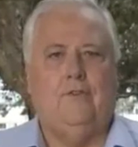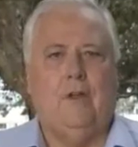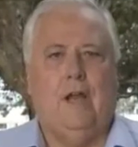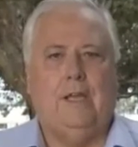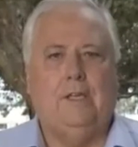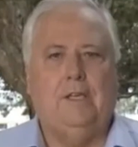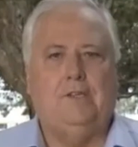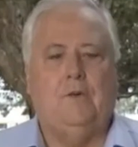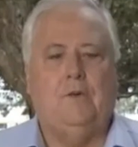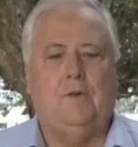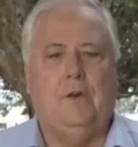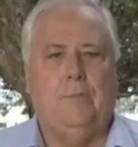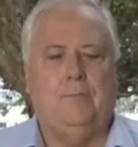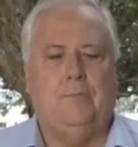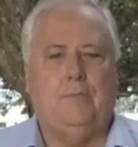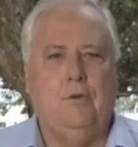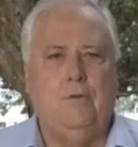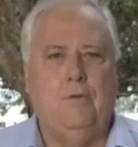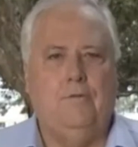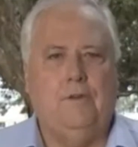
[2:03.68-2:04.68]
drug is already
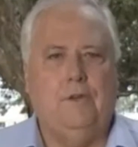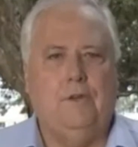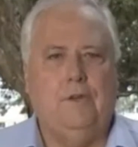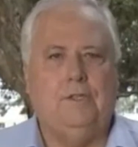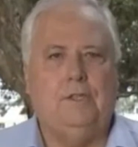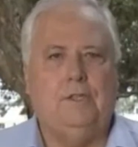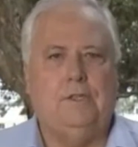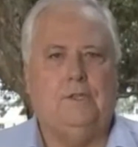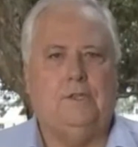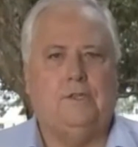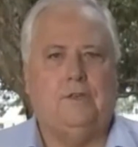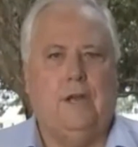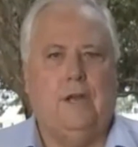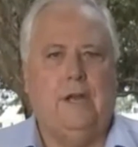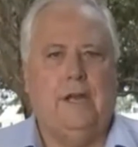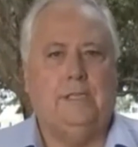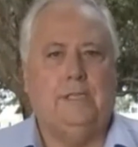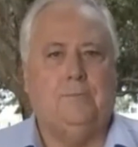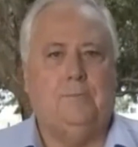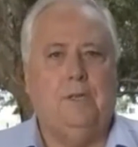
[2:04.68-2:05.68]
approved for use in
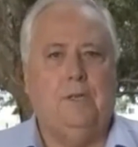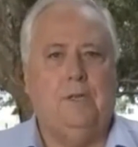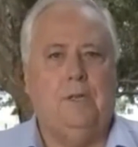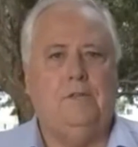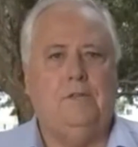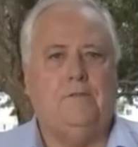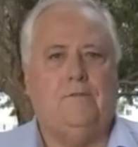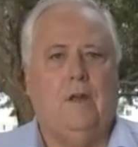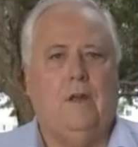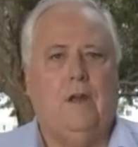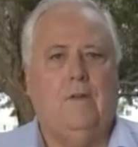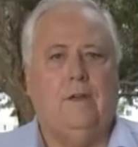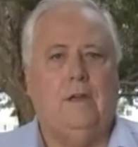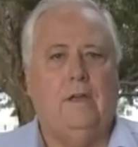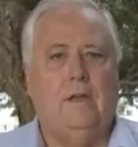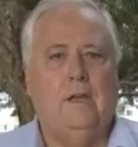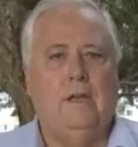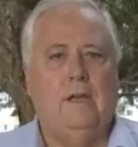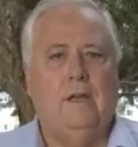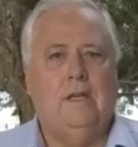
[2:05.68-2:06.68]
Australia, has been used for
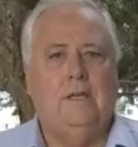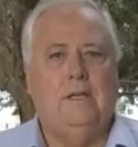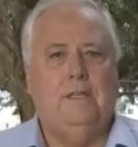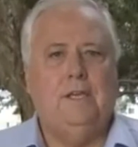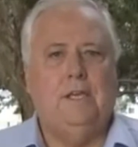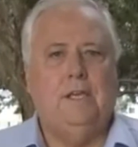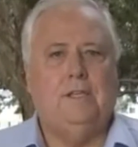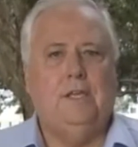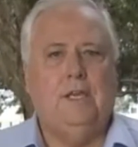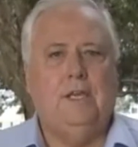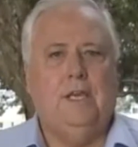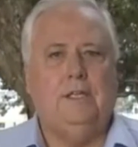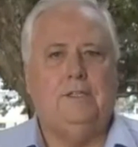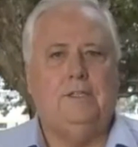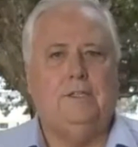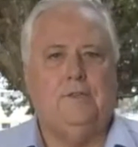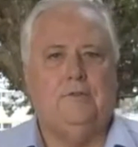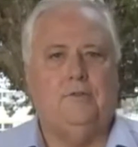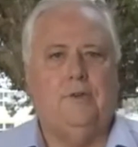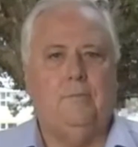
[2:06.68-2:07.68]
over 60
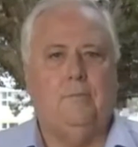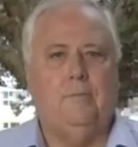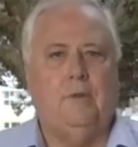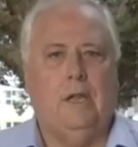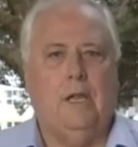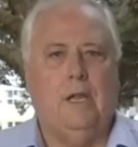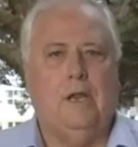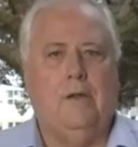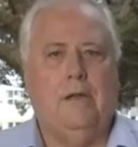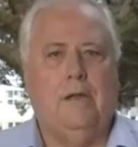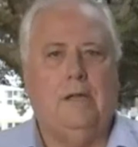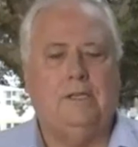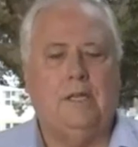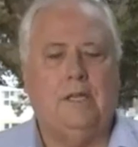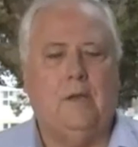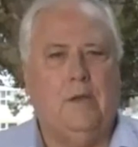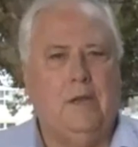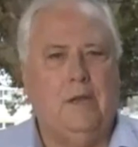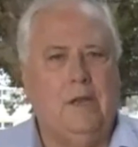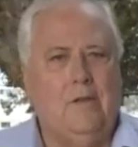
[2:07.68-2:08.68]
years to treat malaria,
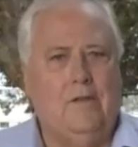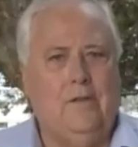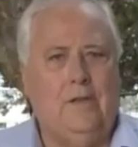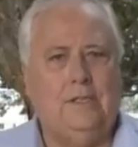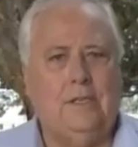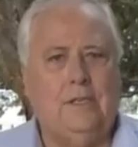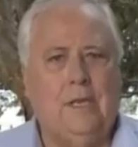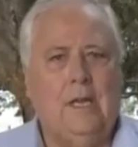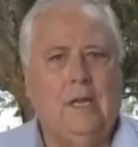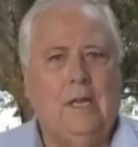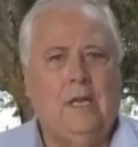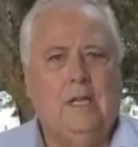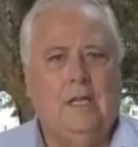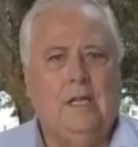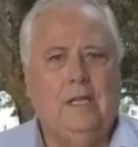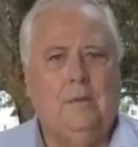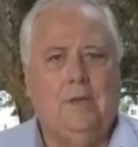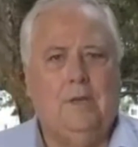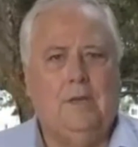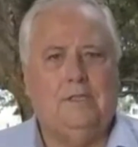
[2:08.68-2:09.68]
so we know there's
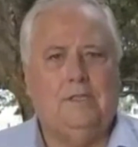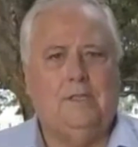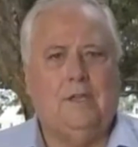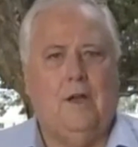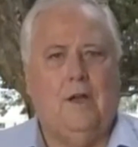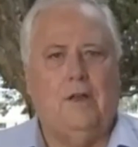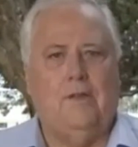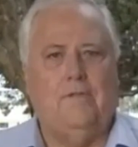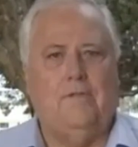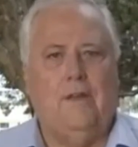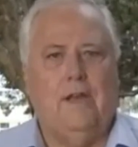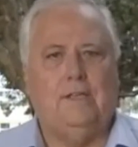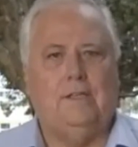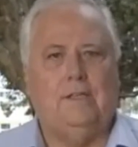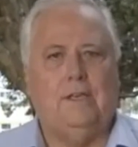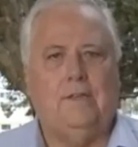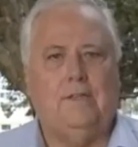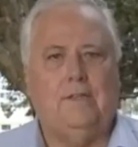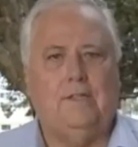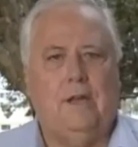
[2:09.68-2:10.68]
limited side
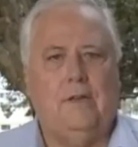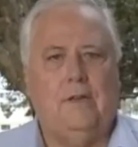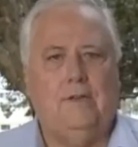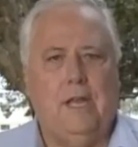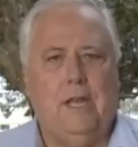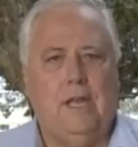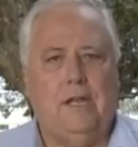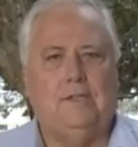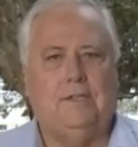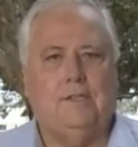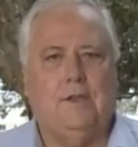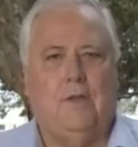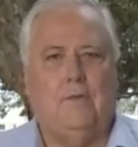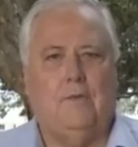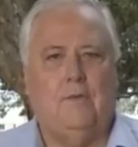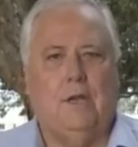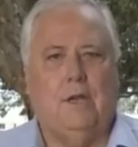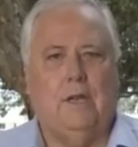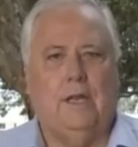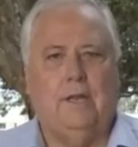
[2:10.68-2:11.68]
effects, so there's no
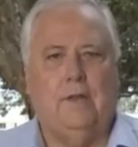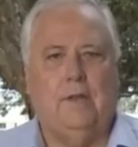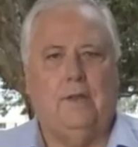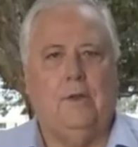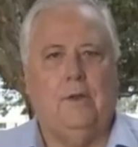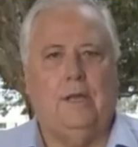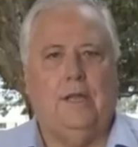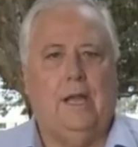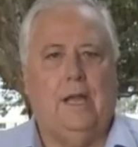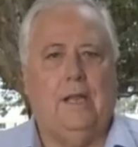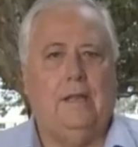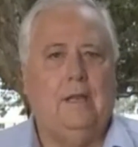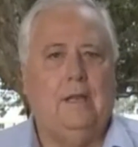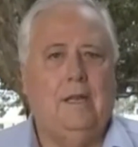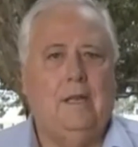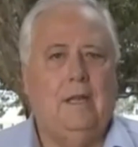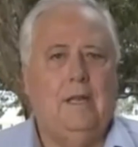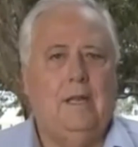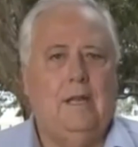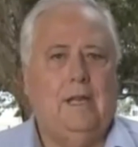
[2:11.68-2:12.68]
downside really in doing that.
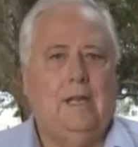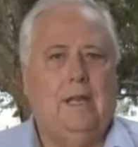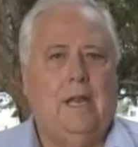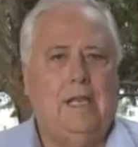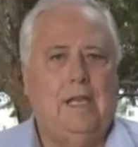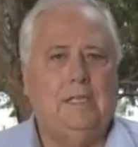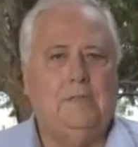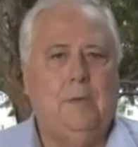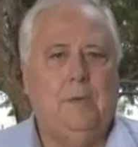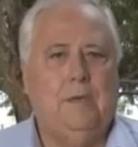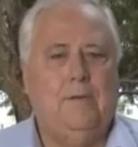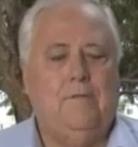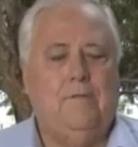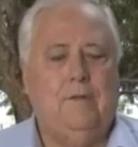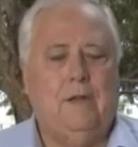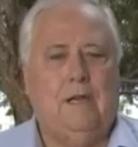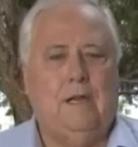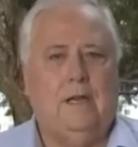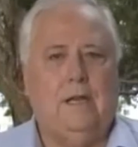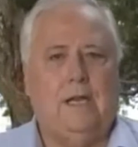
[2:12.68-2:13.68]
And it has been
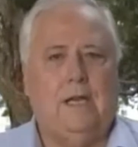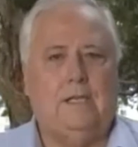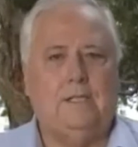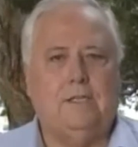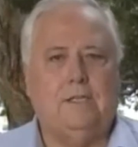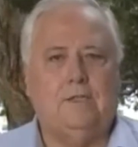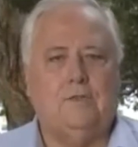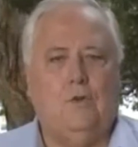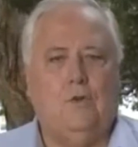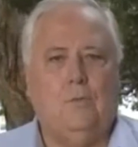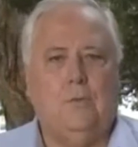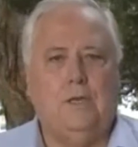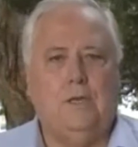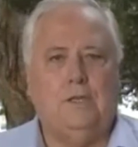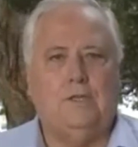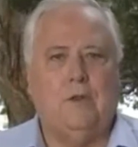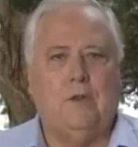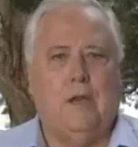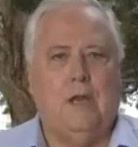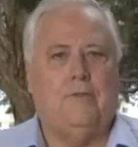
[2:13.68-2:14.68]
accessed normally in
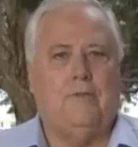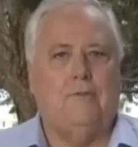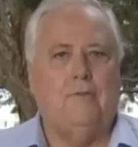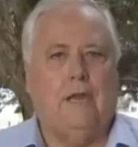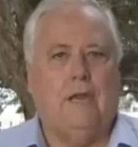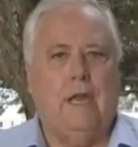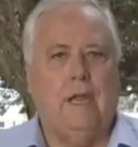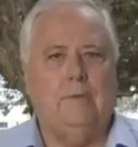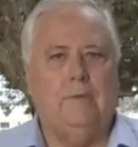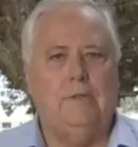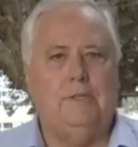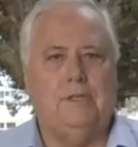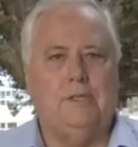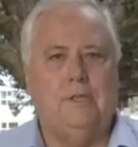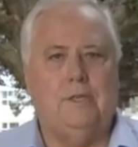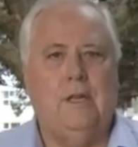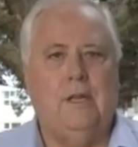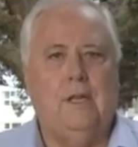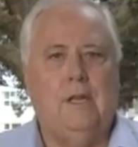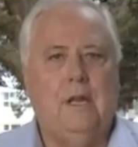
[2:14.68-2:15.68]
Australia through chemists,
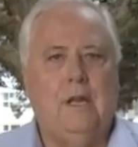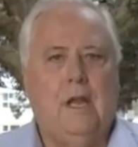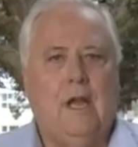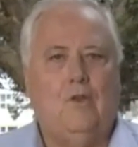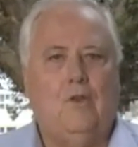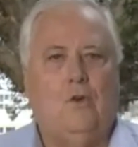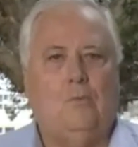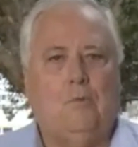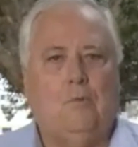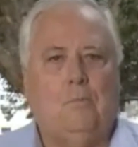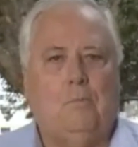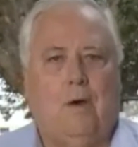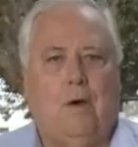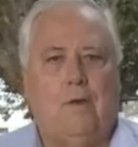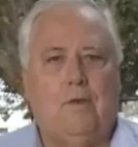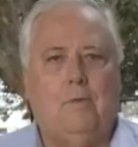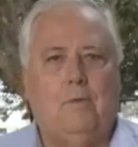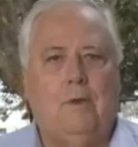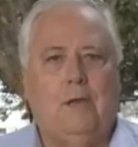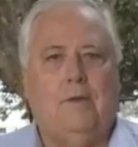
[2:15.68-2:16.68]
and a normal
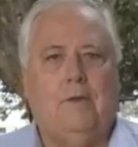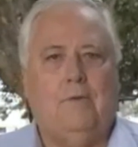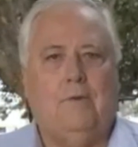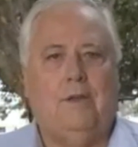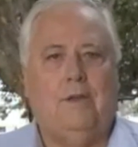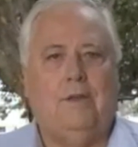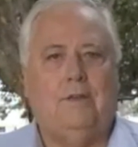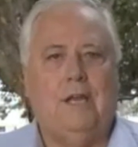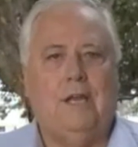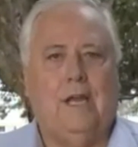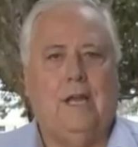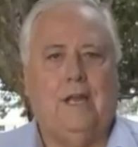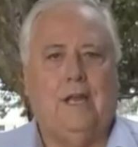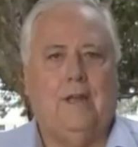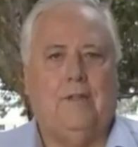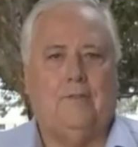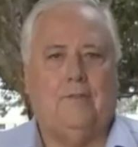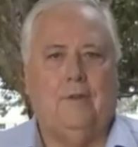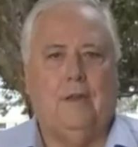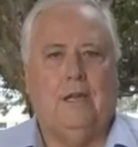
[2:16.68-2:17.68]
bottle where you take
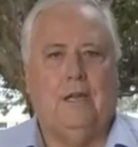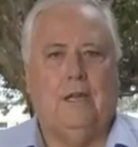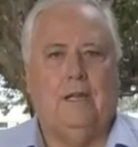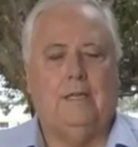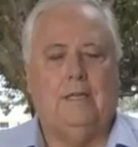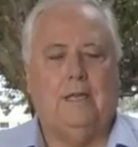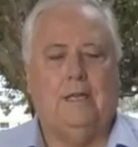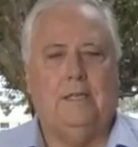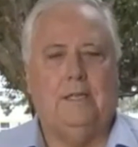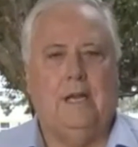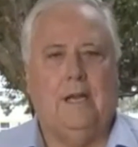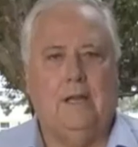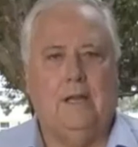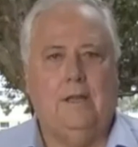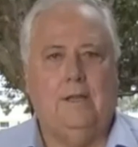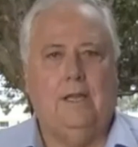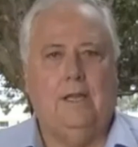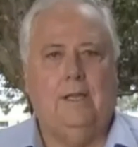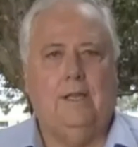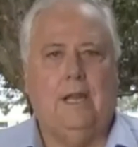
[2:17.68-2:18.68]
in
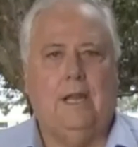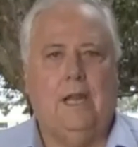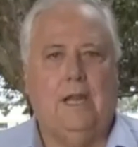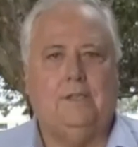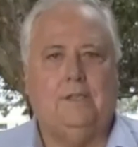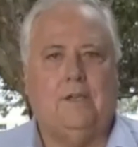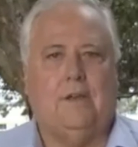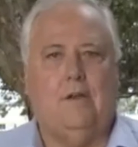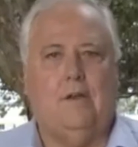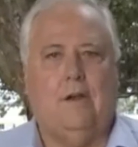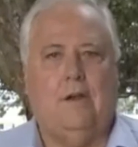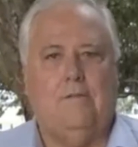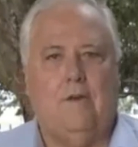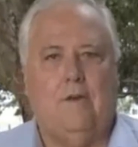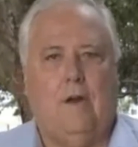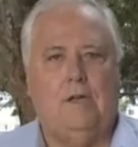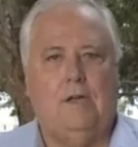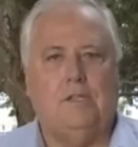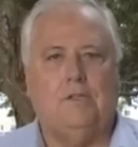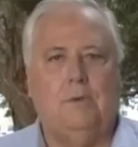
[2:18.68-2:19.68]
the case of
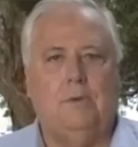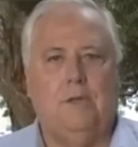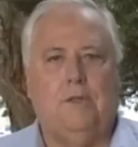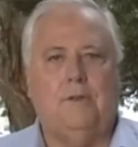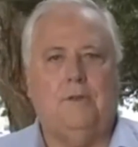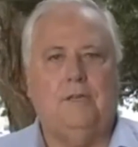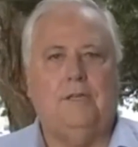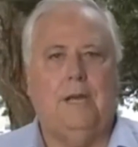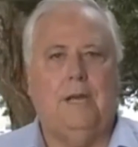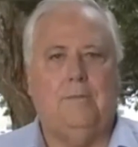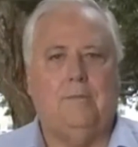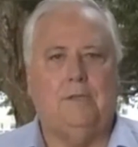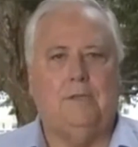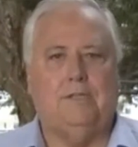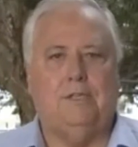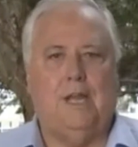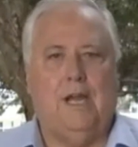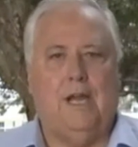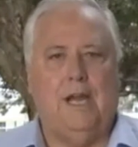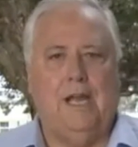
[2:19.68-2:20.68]
coronavirus, it would be 3
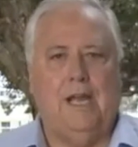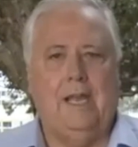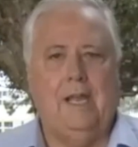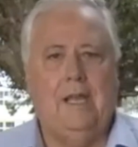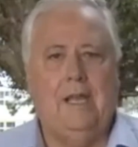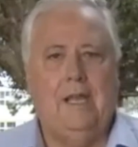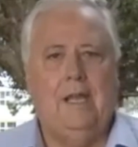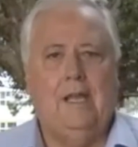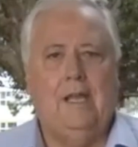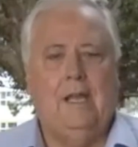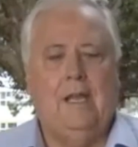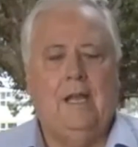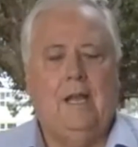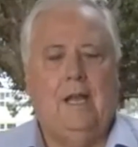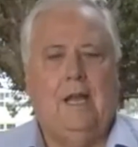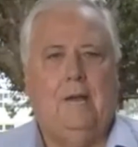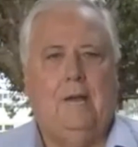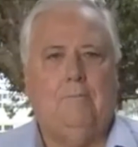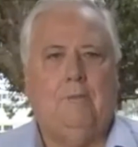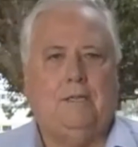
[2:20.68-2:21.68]
tablets a day.
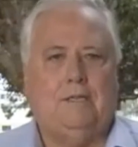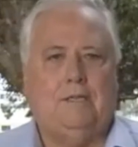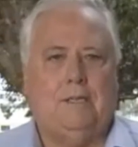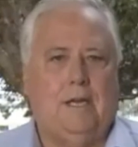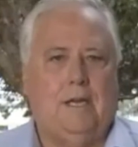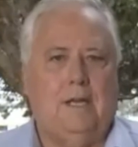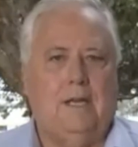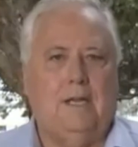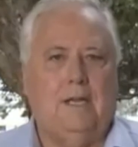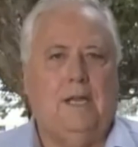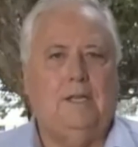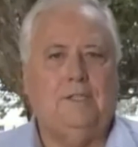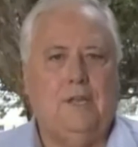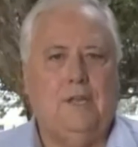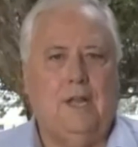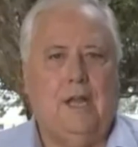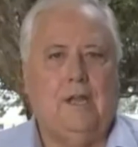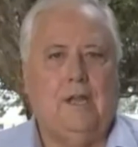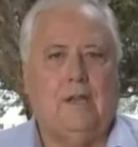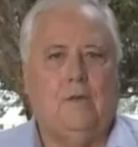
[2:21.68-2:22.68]
But
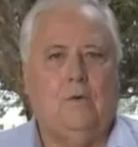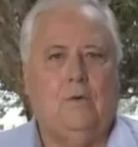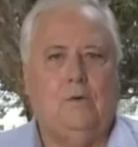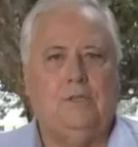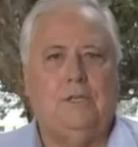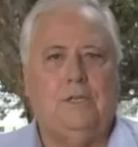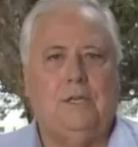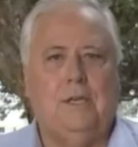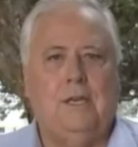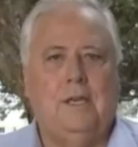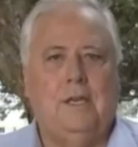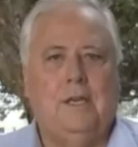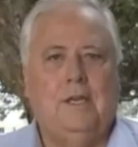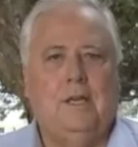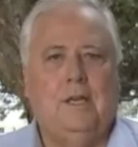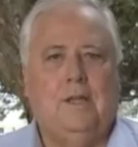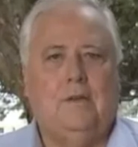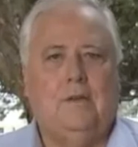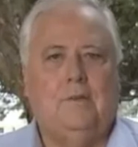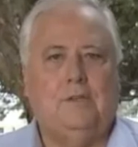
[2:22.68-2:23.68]
yesterday, of course,
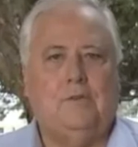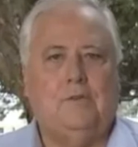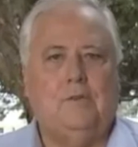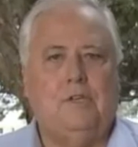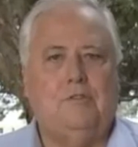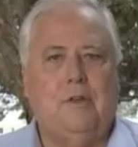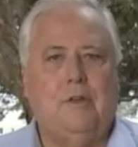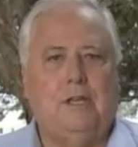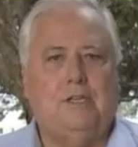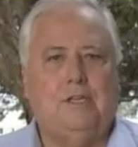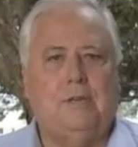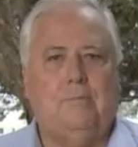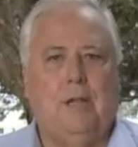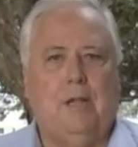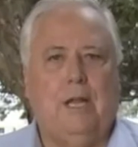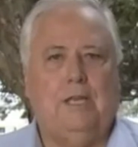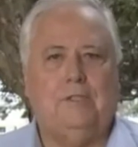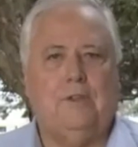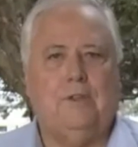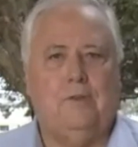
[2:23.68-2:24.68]
there was a restriction
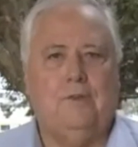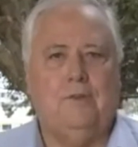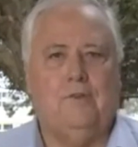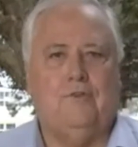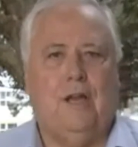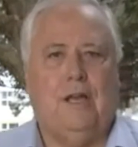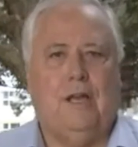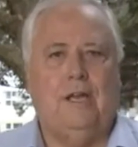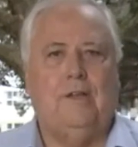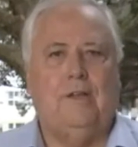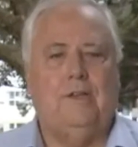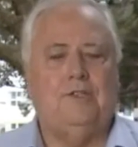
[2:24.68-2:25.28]
placed on the drug in